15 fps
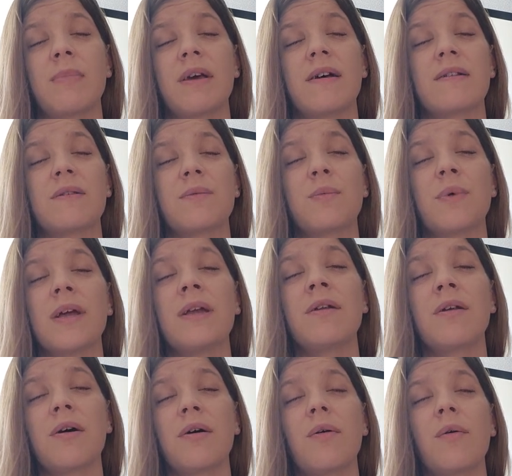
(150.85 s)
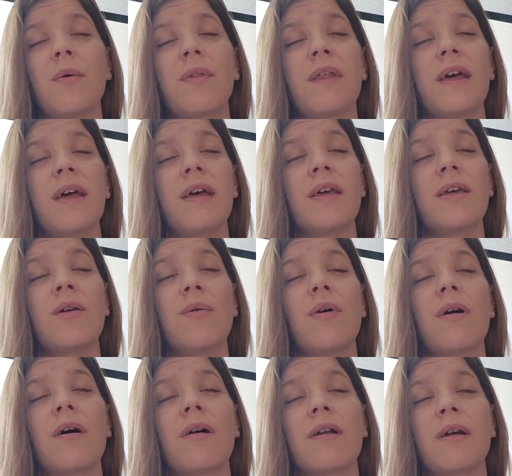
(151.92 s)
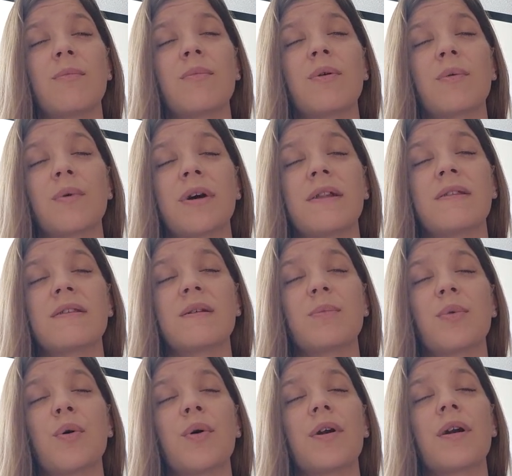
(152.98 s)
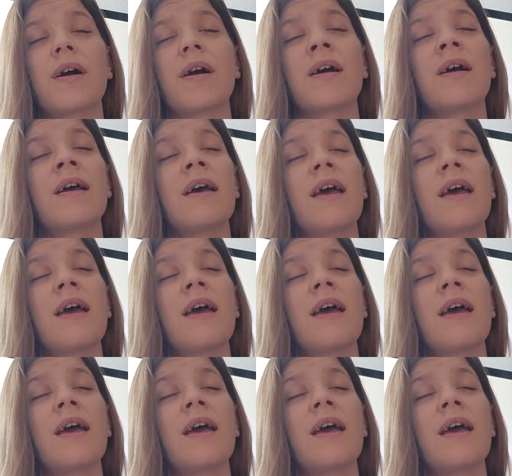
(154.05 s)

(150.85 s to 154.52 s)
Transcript: because we know that you are our number one supporter